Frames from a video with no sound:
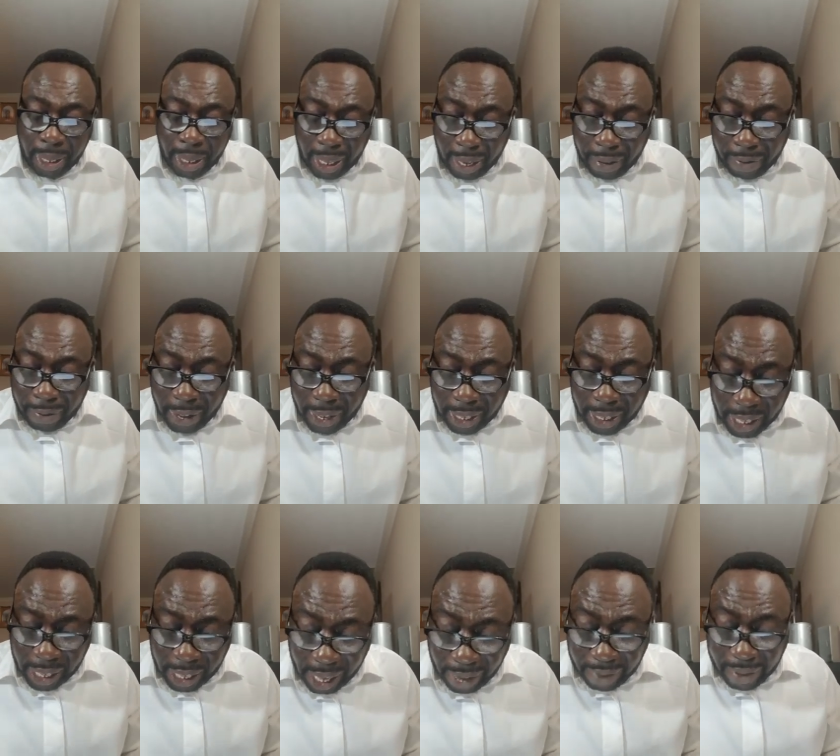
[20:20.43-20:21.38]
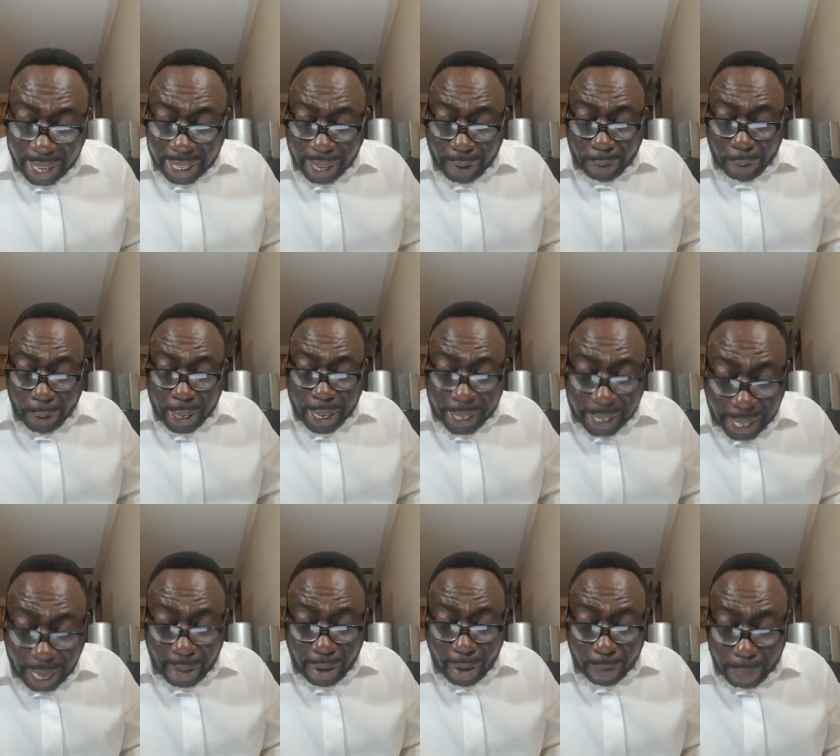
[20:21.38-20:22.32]
And verse 11 he said, For the
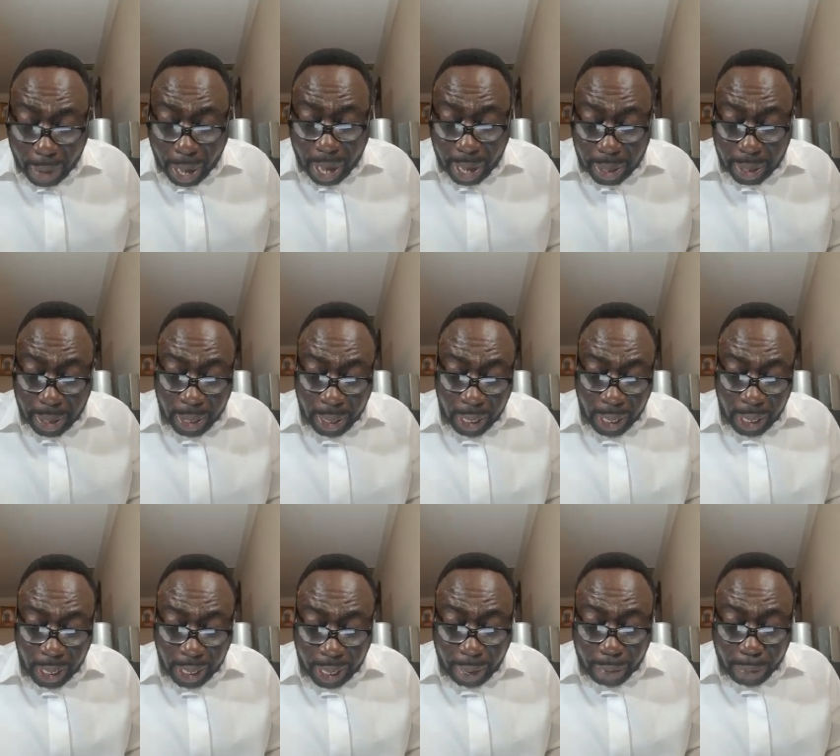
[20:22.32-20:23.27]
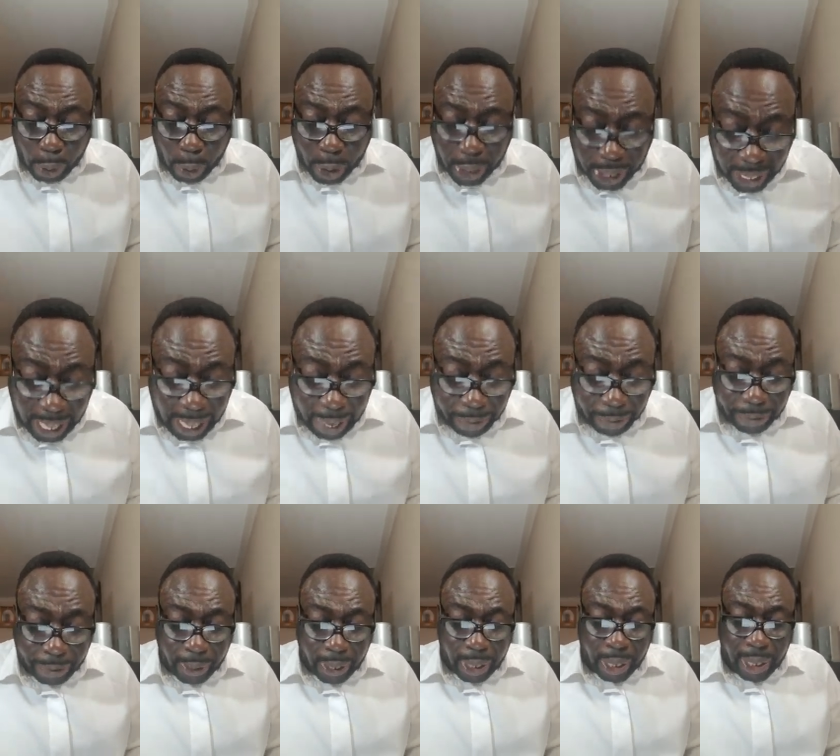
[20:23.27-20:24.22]
Son of Man came to
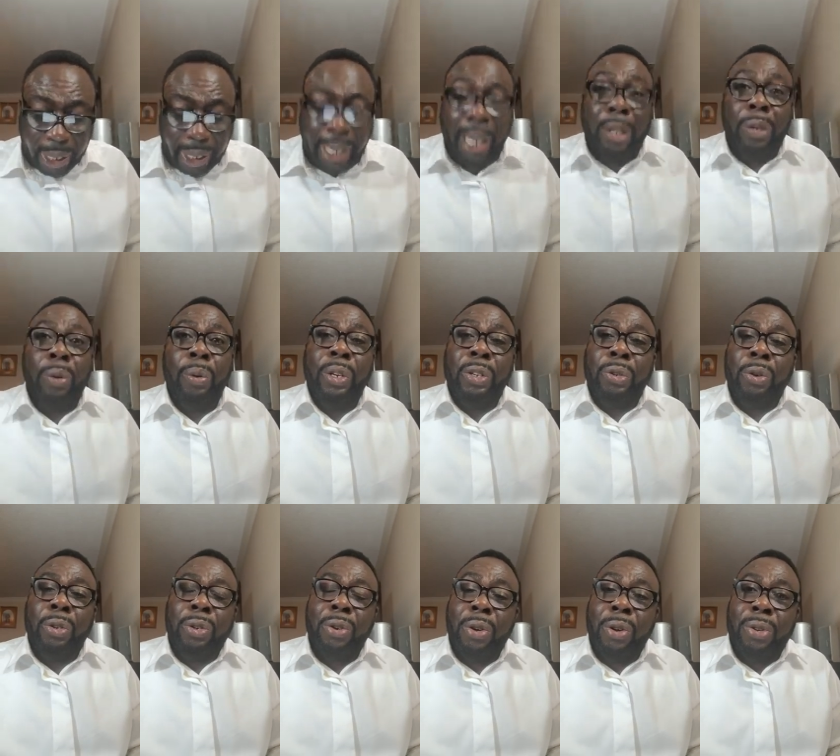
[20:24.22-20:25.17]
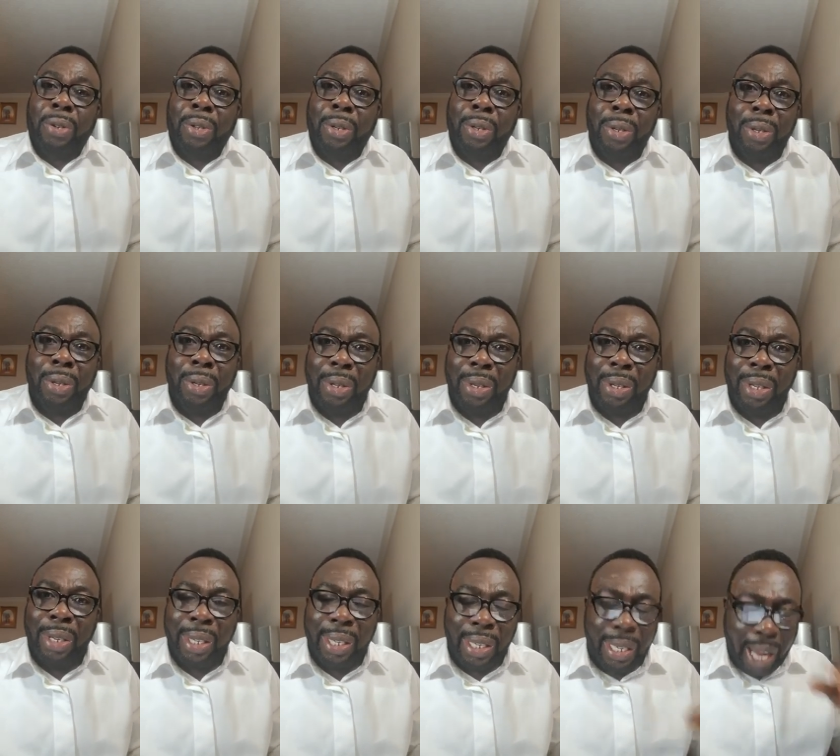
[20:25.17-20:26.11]
save that which was lost.
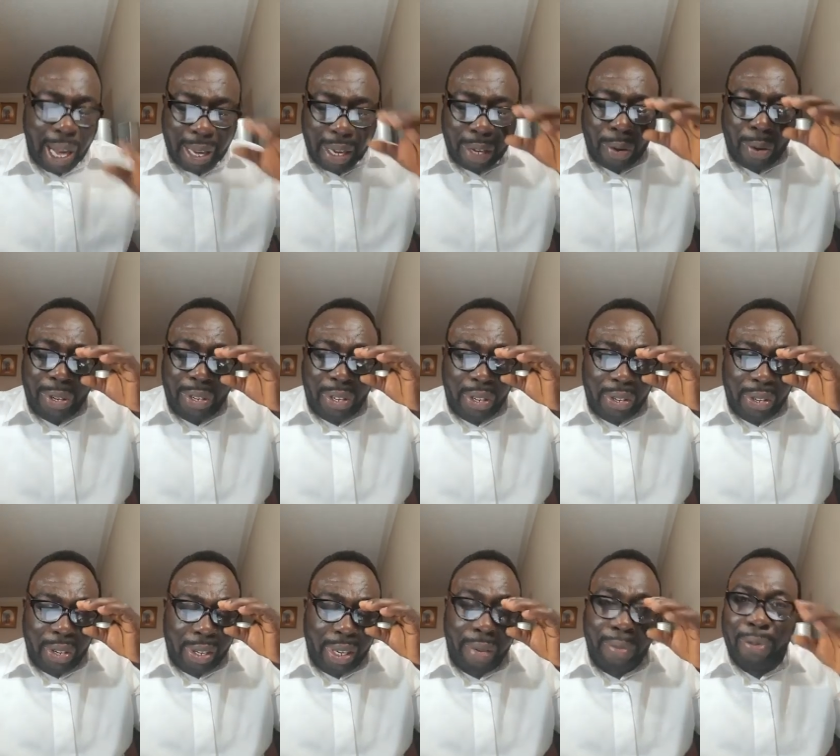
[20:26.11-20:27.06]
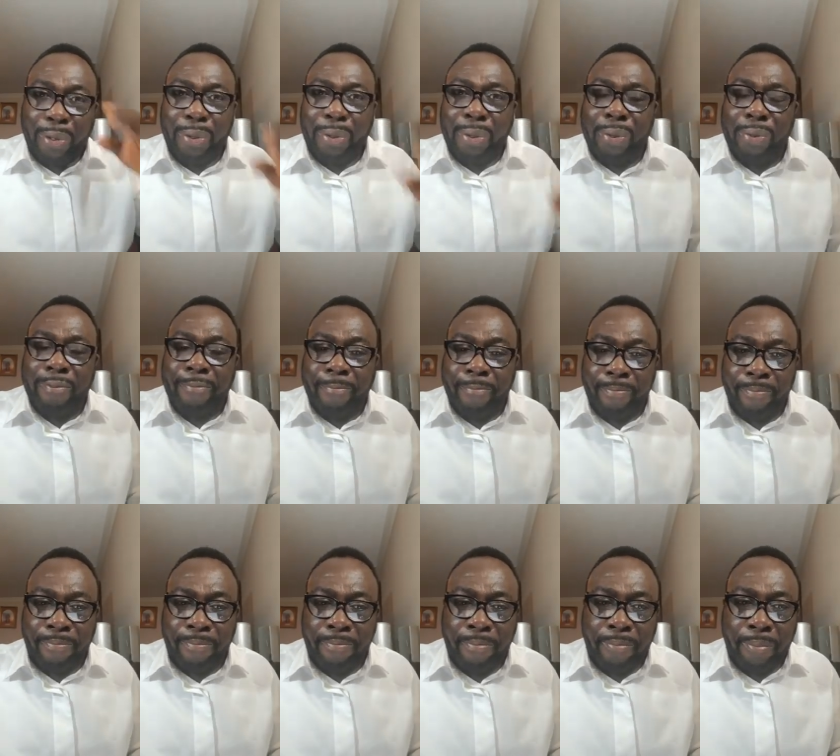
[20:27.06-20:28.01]
That is all Jesus came to
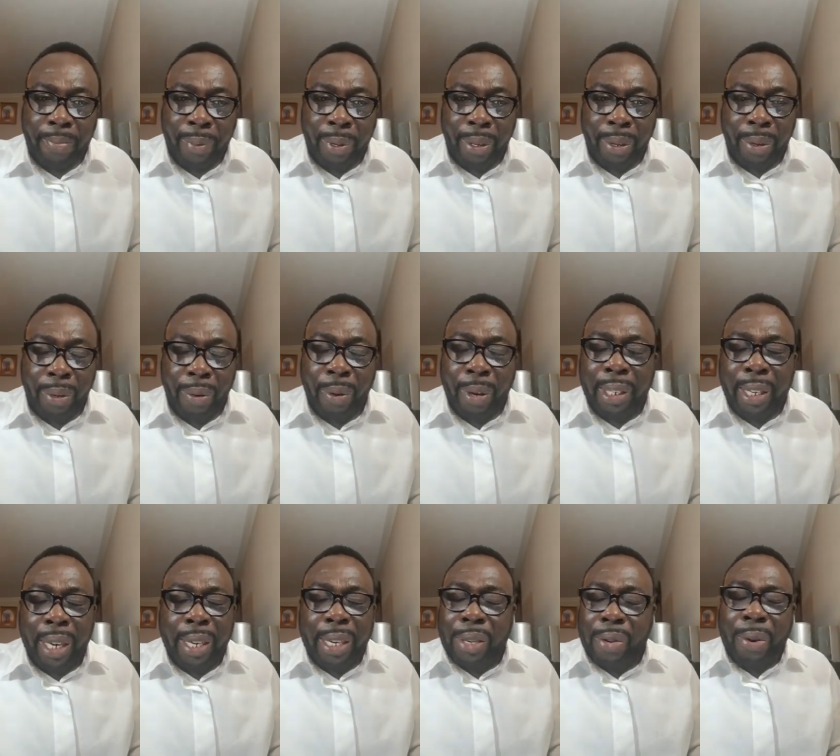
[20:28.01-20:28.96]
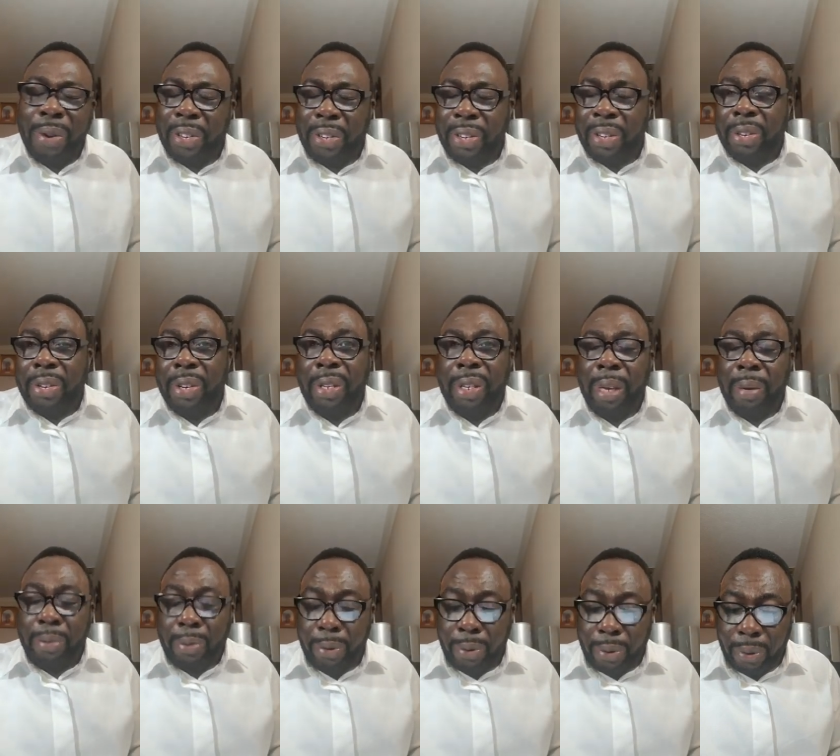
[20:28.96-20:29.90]
do. That is all Jesus
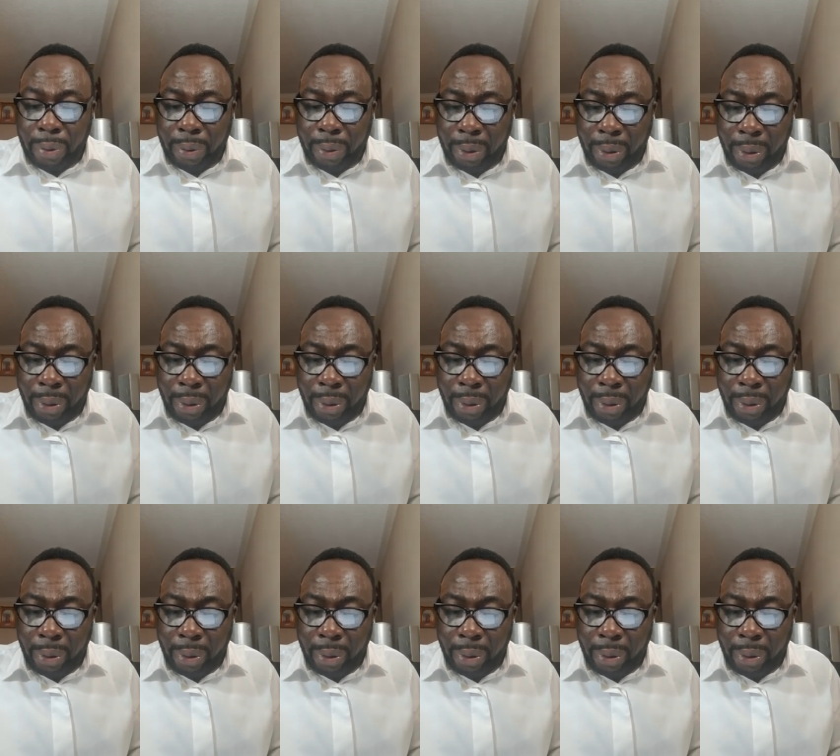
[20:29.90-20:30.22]
came to do.